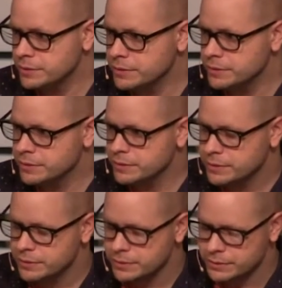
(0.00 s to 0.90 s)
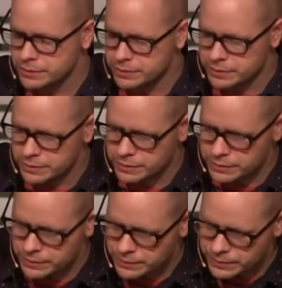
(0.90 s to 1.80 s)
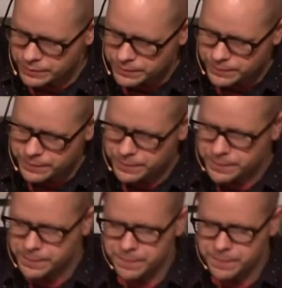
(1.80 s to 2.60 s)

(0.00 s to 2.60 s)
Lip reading: No one is speaking in this clip.